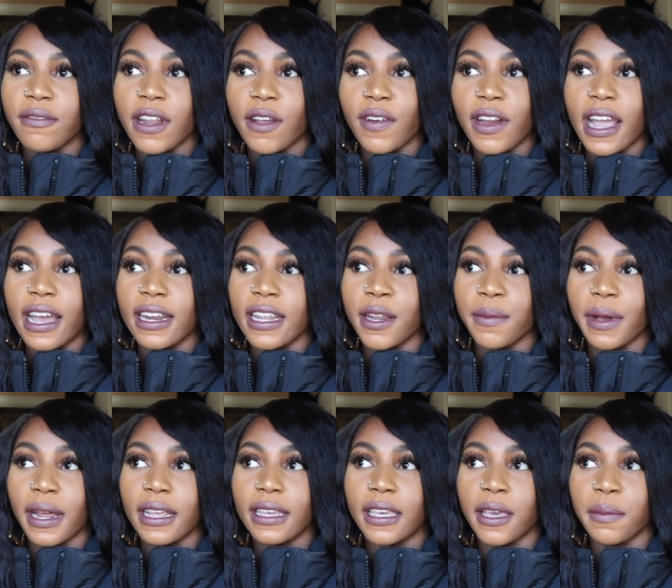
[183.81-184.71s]
I've never had
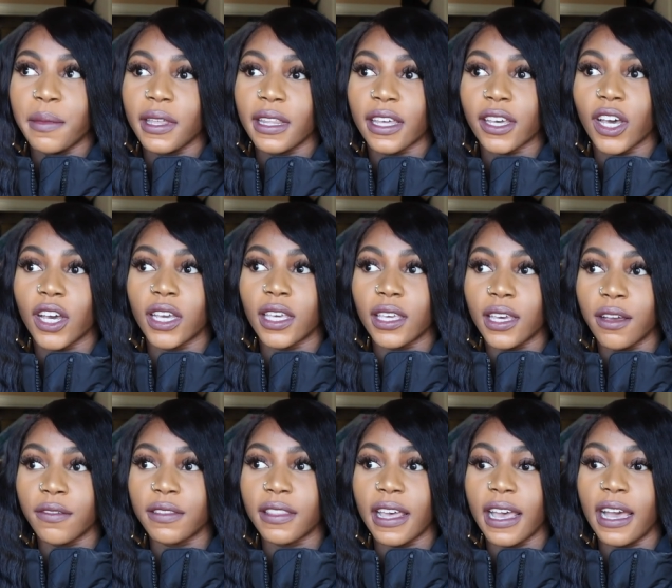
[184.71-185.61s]
anybody give me like a
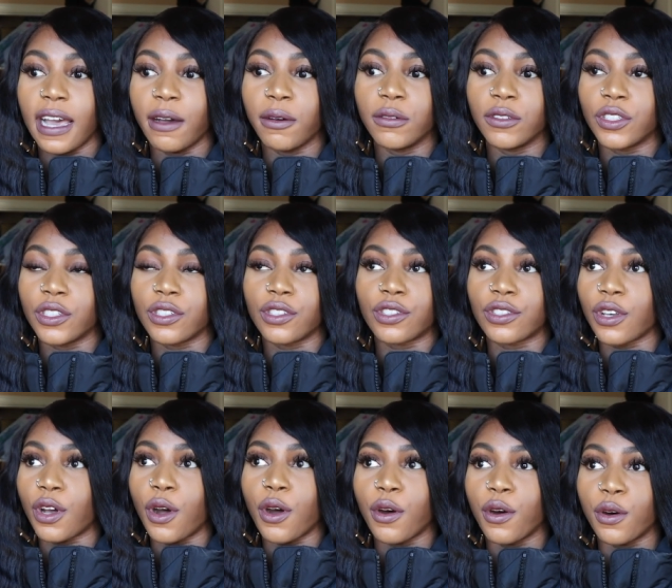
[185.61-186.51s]
gift that was just
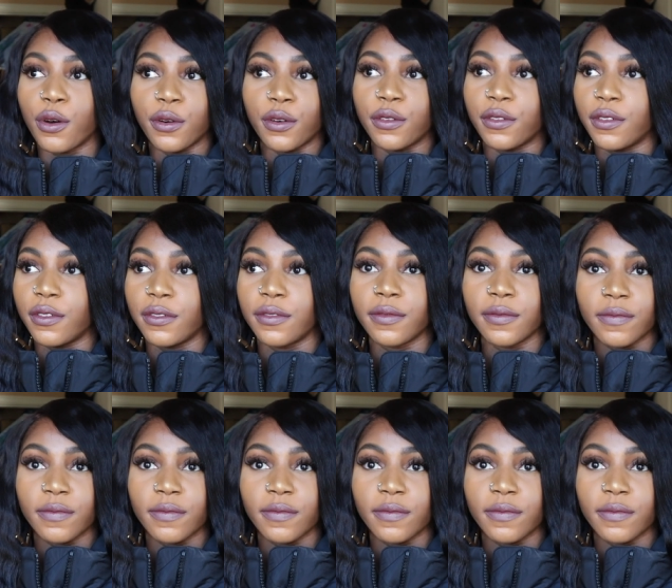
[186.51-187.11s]
so,